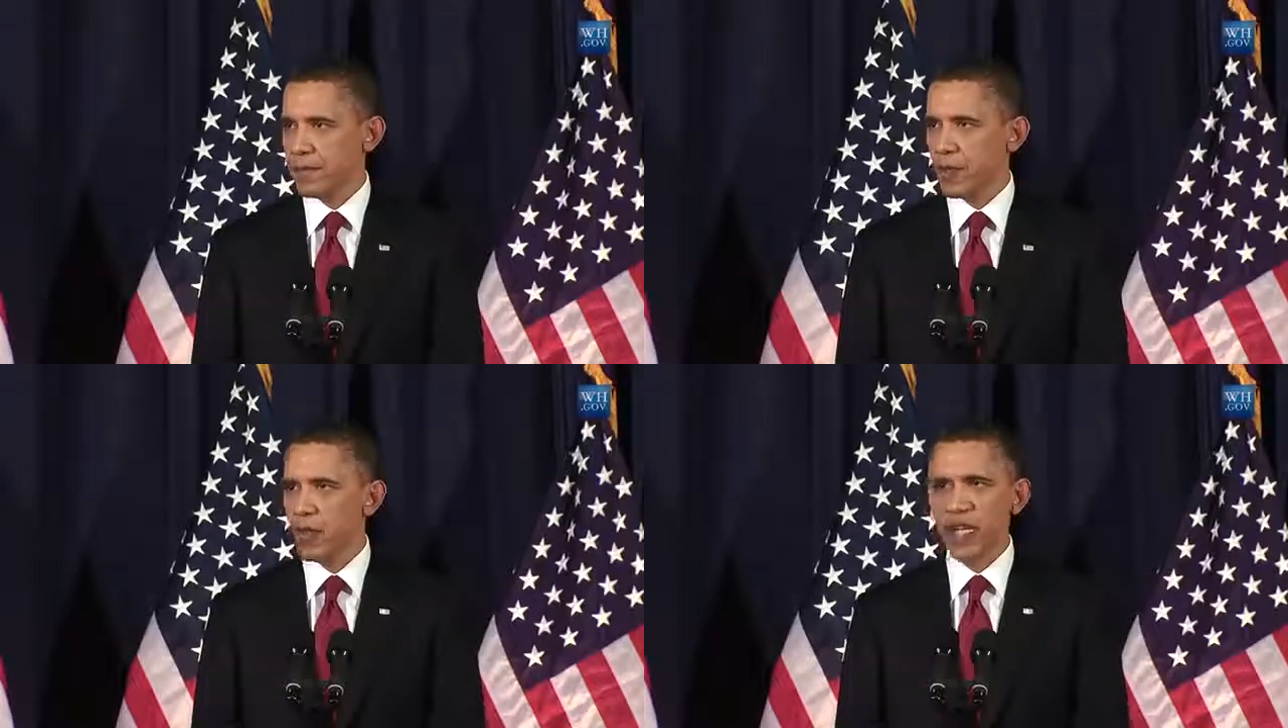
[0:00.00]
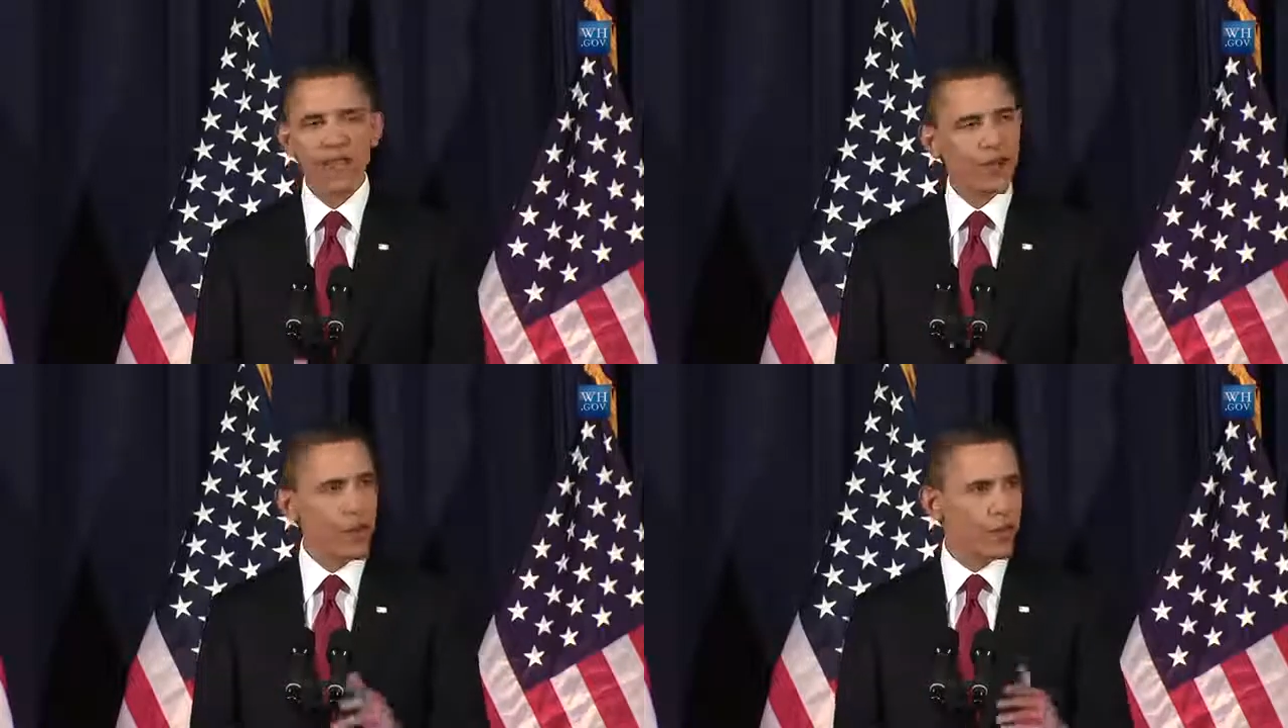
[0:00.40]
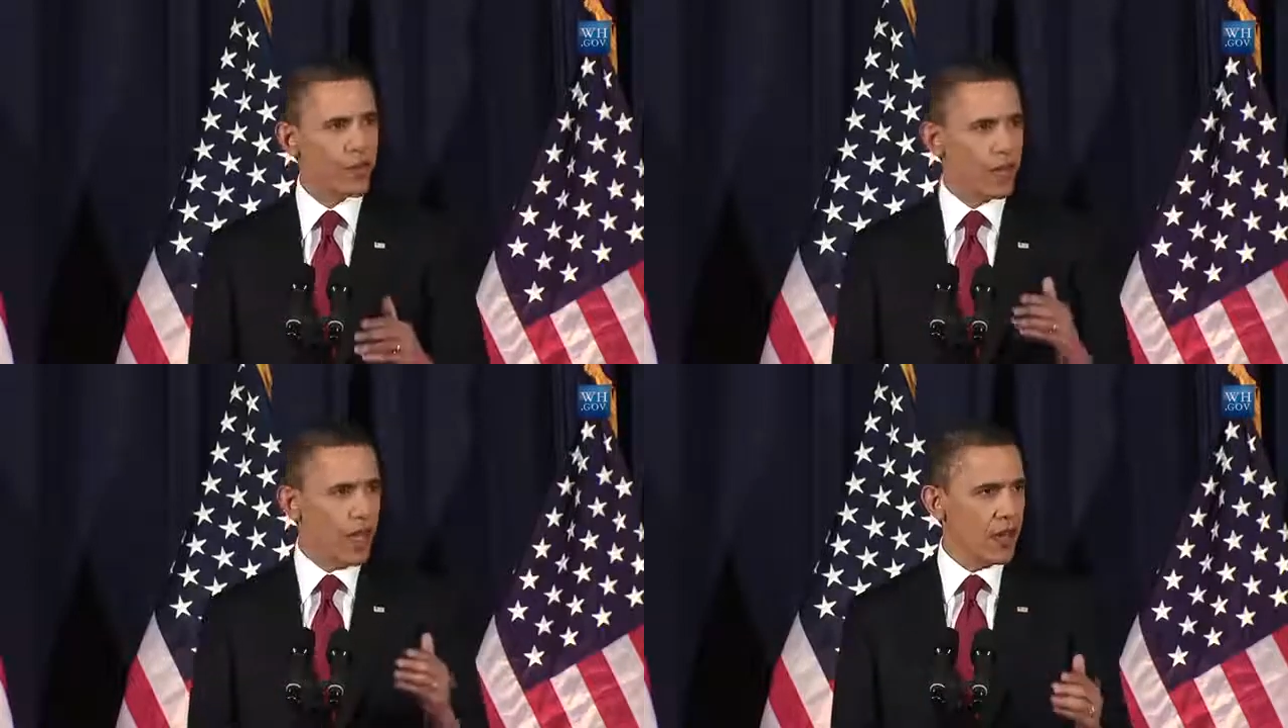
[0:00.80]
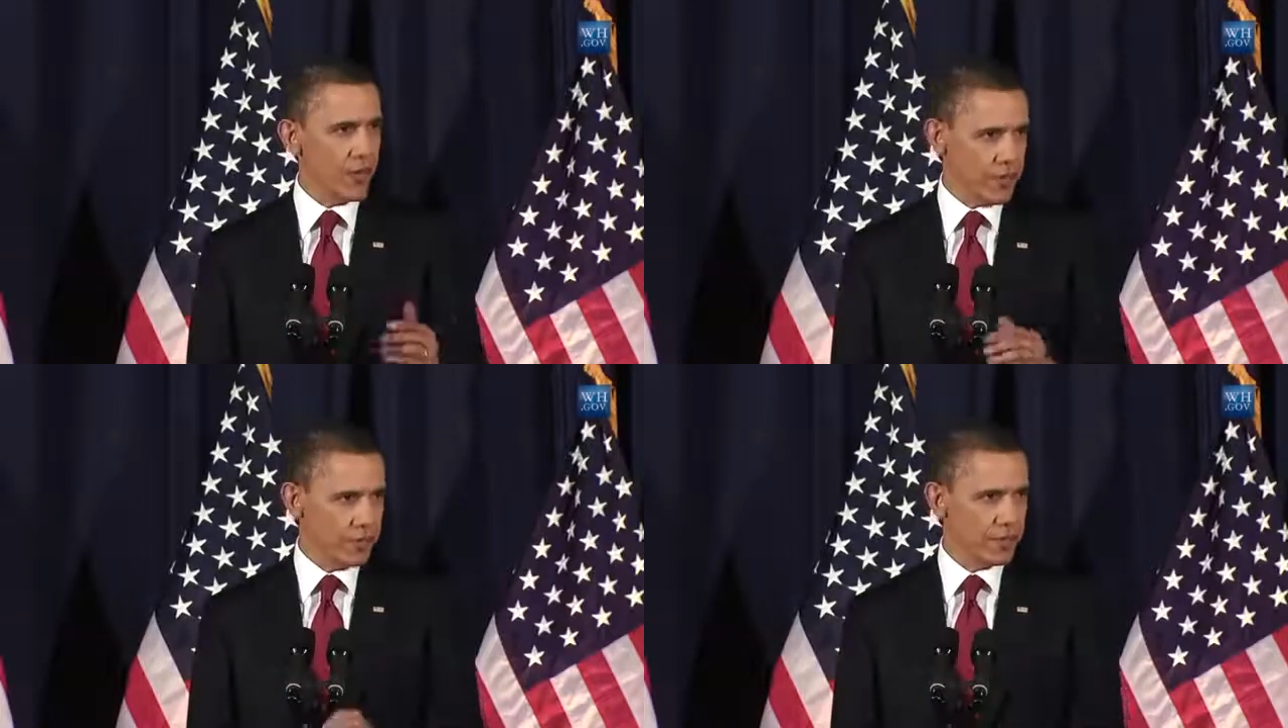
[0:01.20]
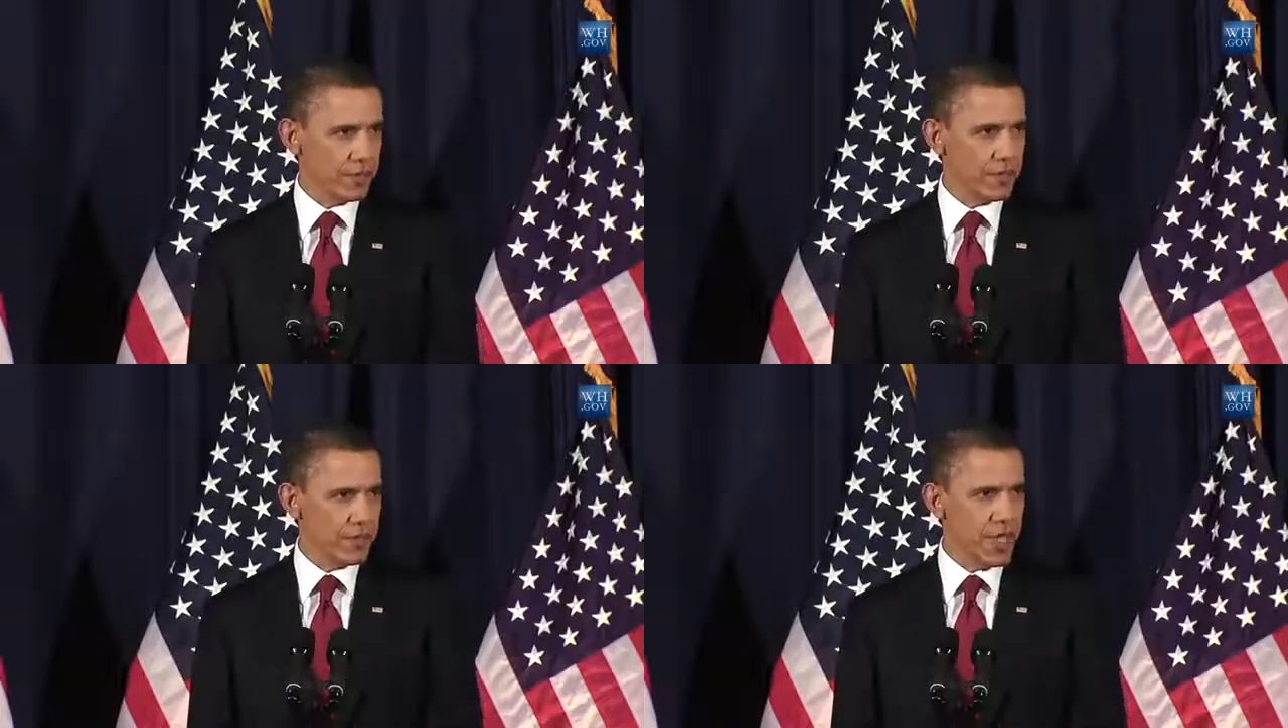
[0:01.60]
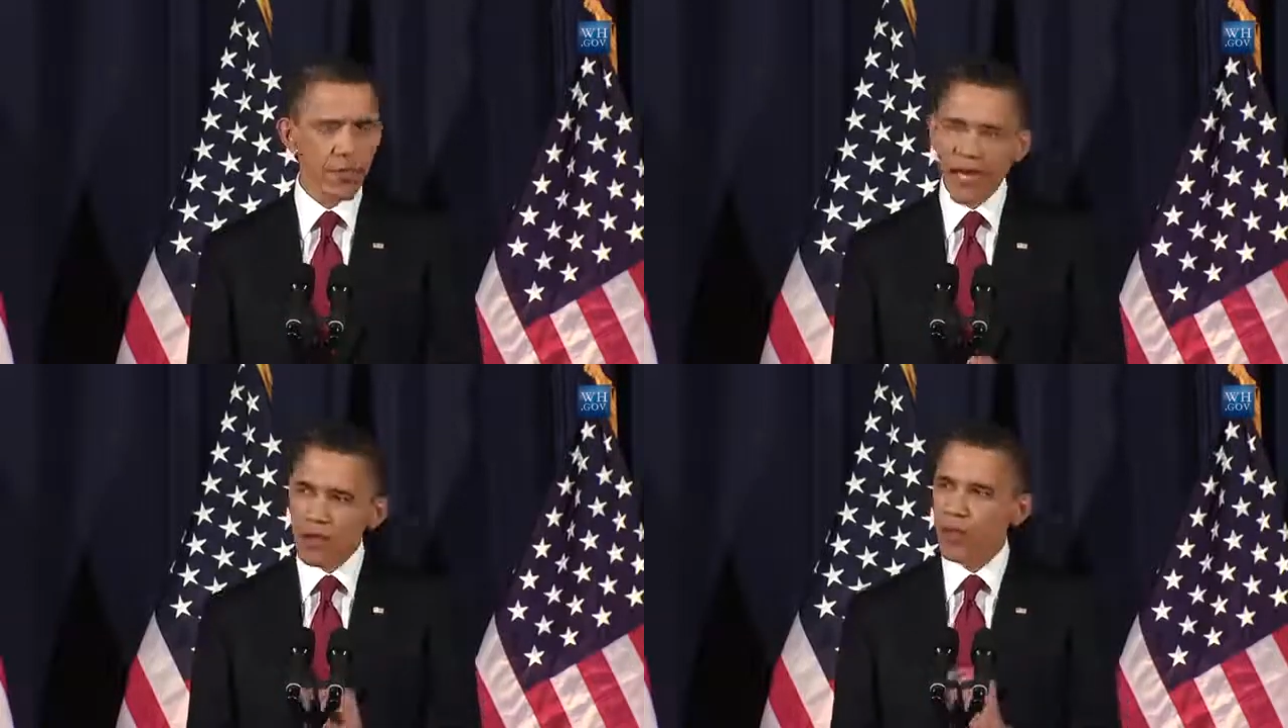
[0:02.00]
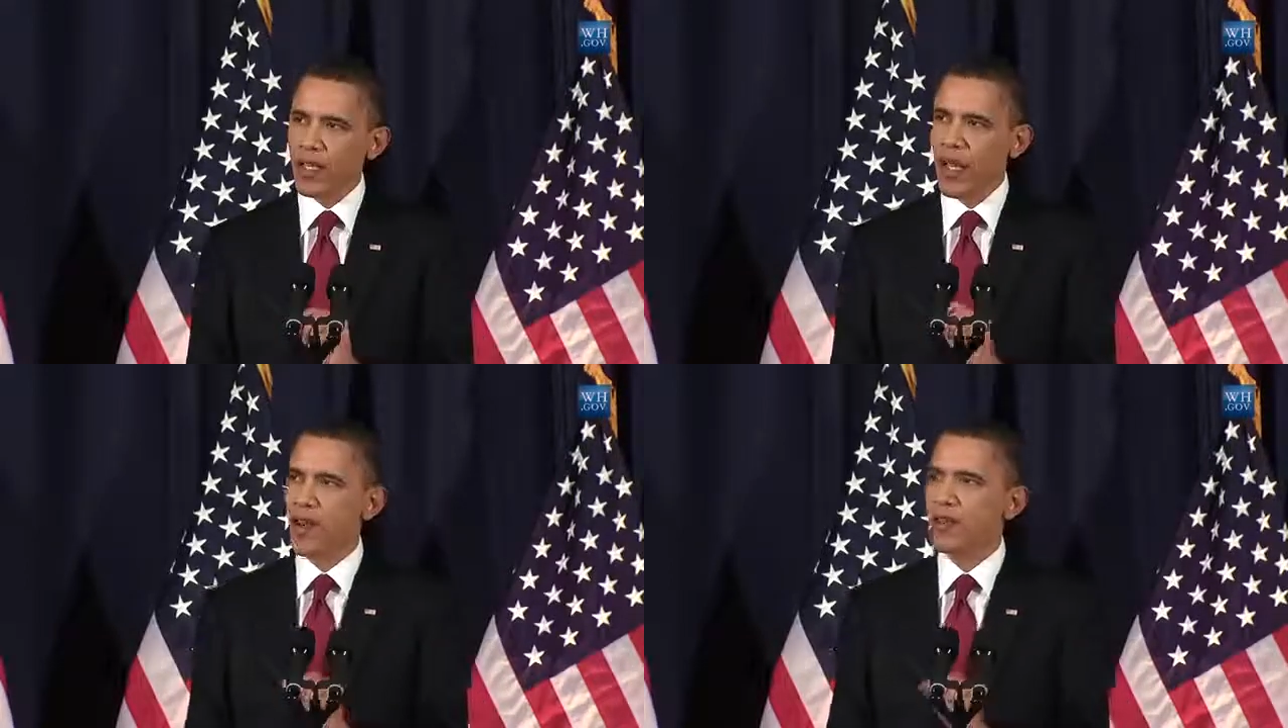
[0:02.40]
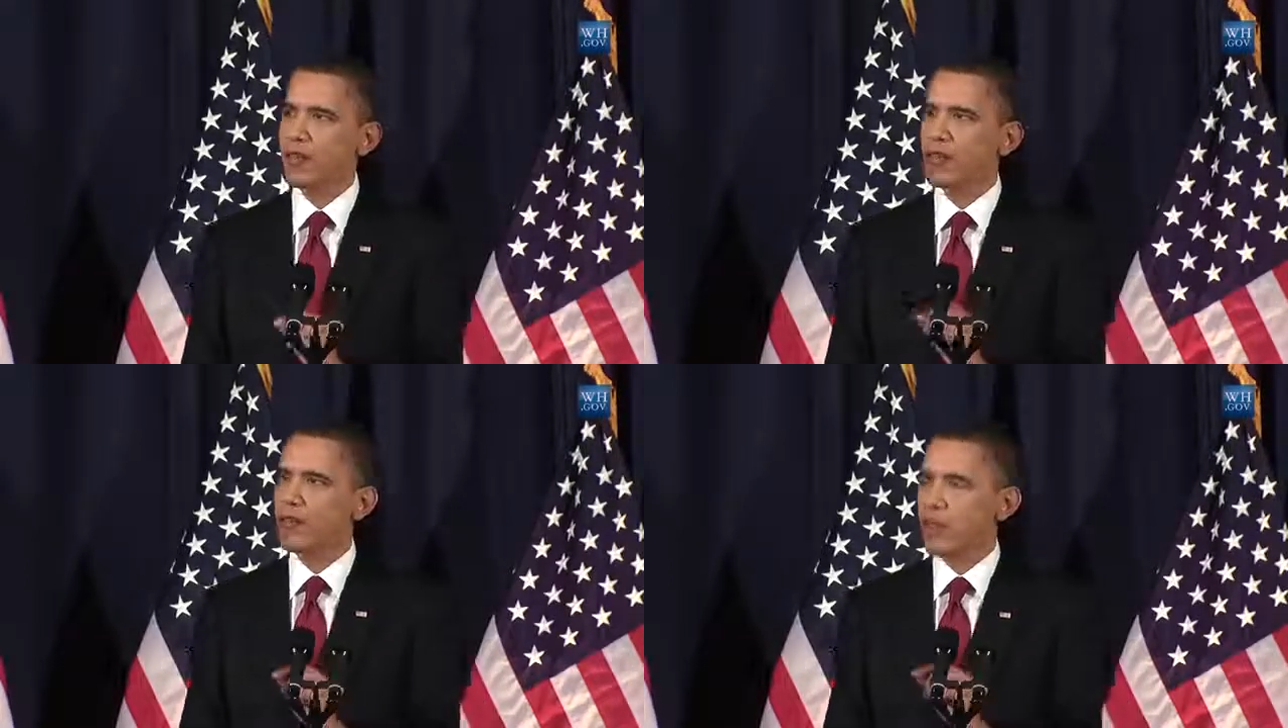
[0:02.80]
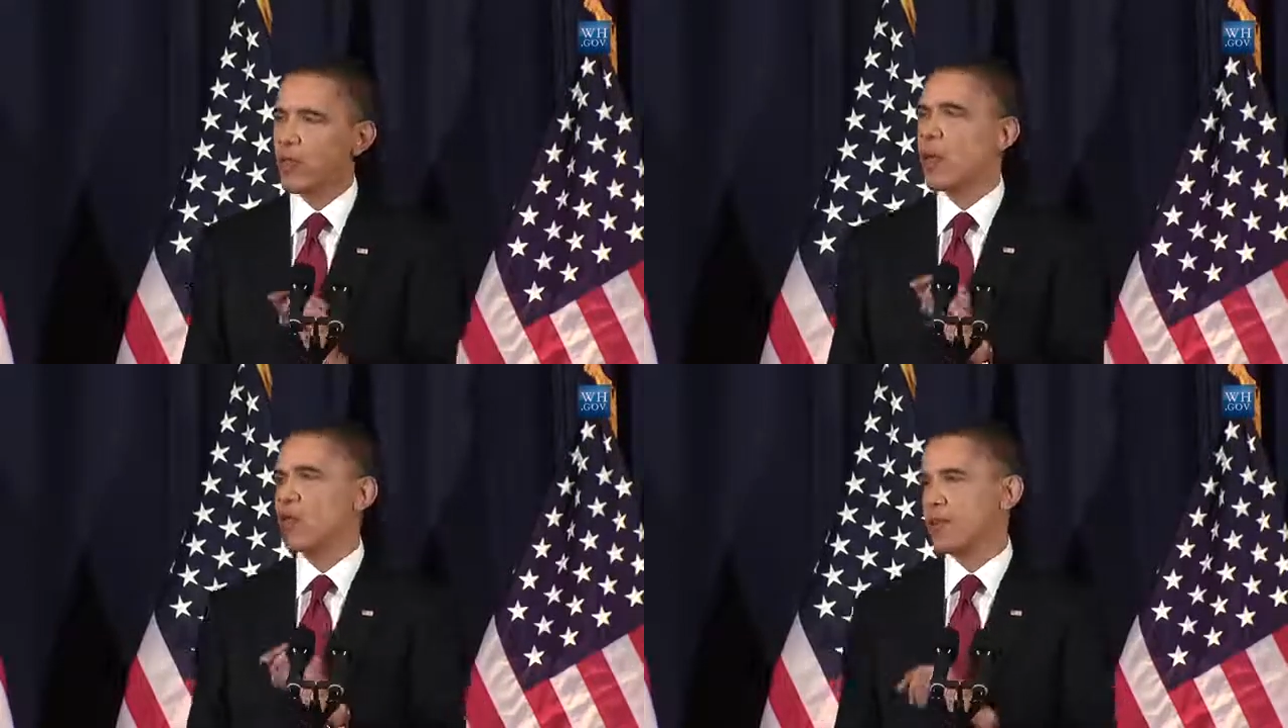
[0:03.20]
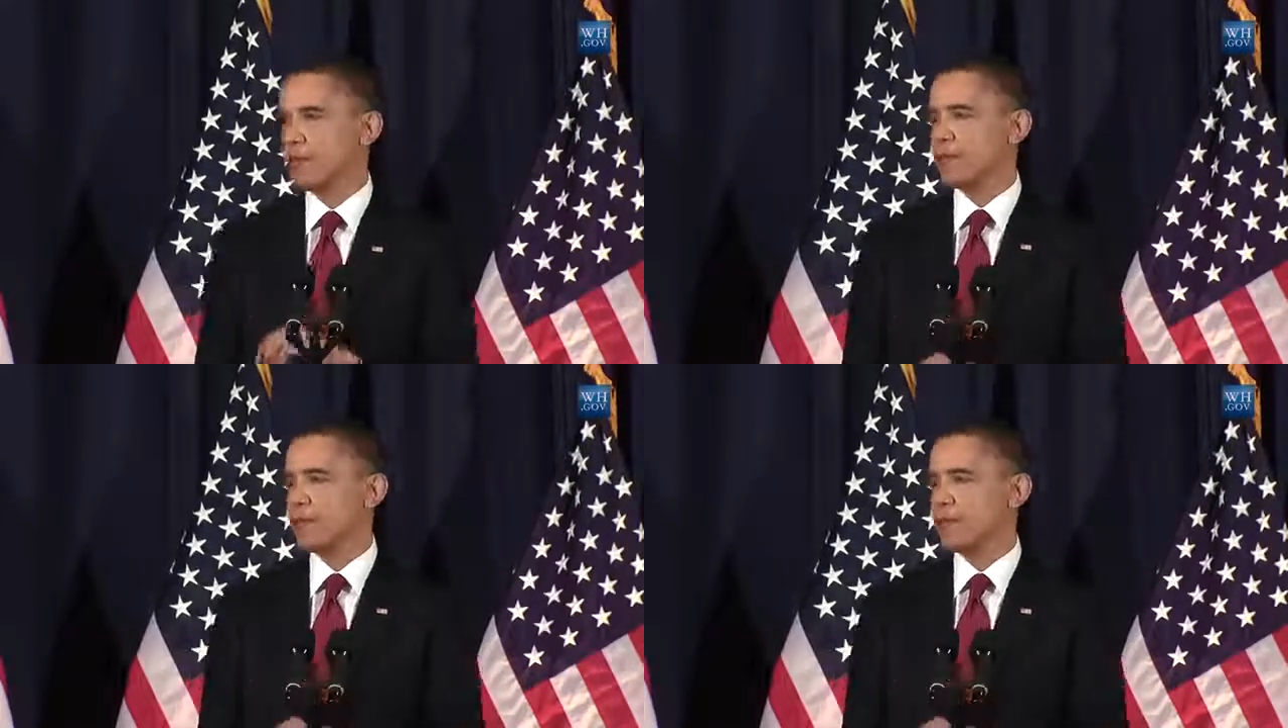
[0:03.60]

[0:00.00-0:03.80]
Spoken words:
who need food for the hungry and medical care for the wounded.